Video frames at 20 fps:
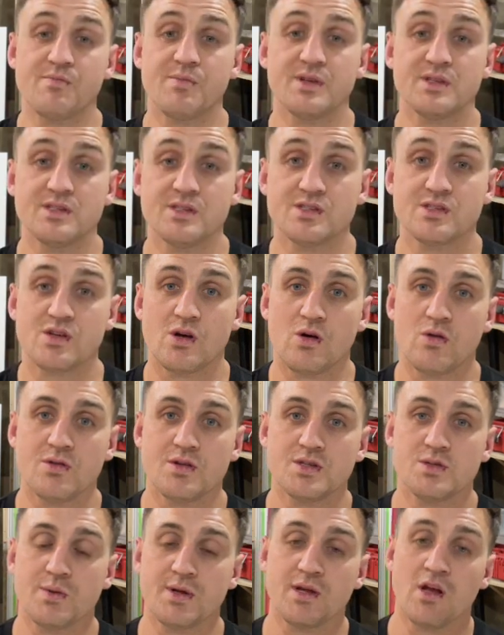business goal
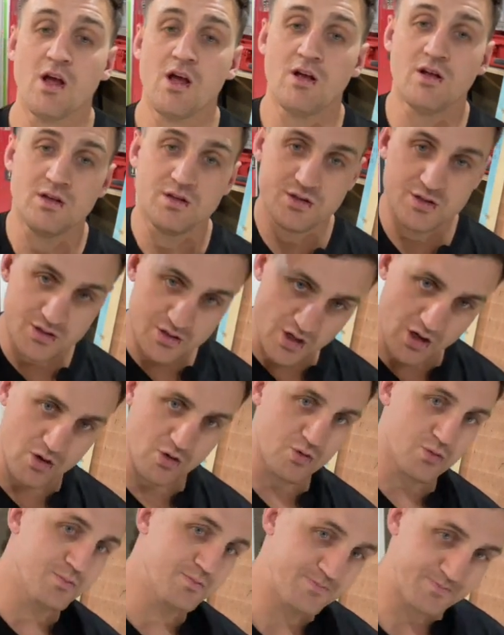this week.
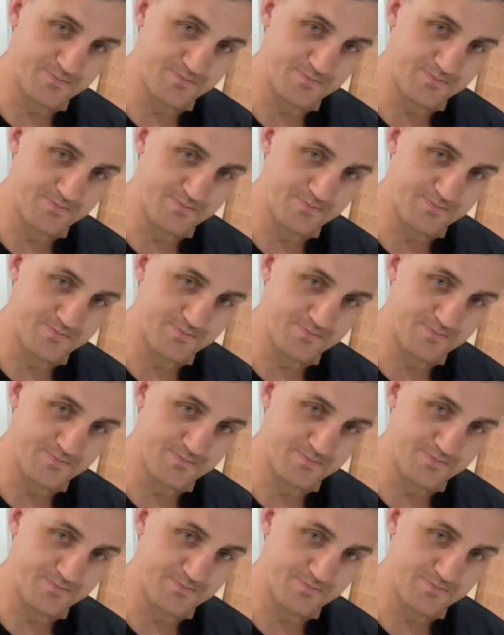So,